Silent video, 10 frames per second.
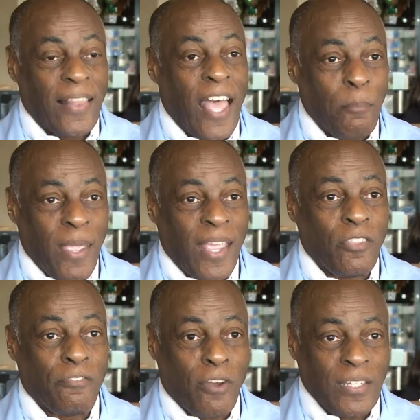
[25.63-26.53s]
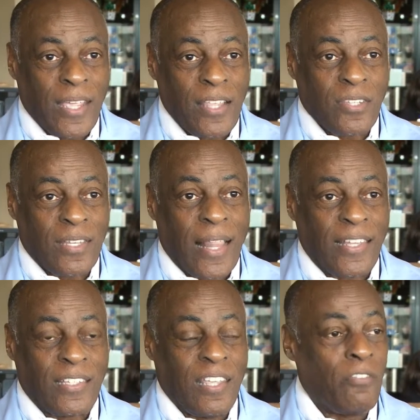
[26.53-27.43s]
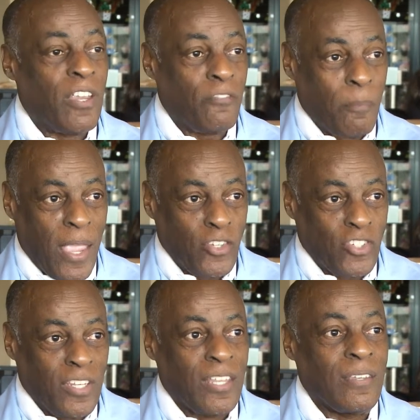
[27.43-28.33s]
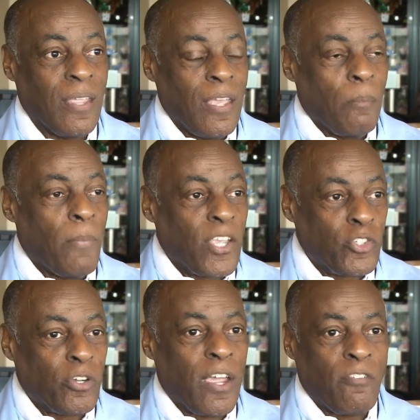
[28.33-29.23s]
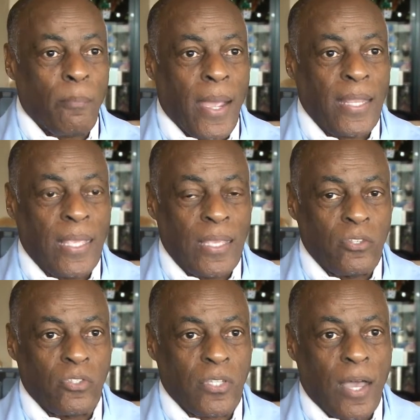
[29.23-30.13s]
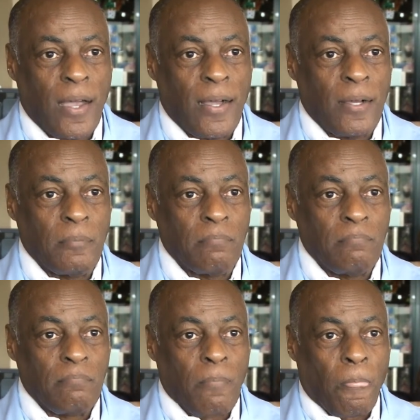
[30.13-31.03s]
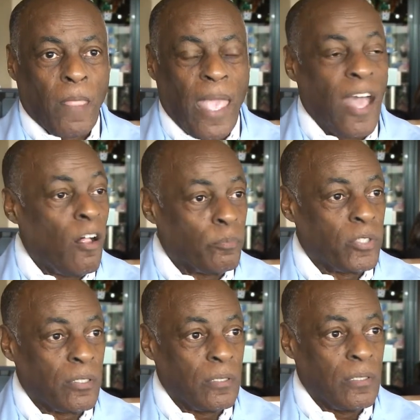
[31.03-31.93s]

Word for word: I like being at the front desk and I like to give the information and make sure everybody is uh, helped.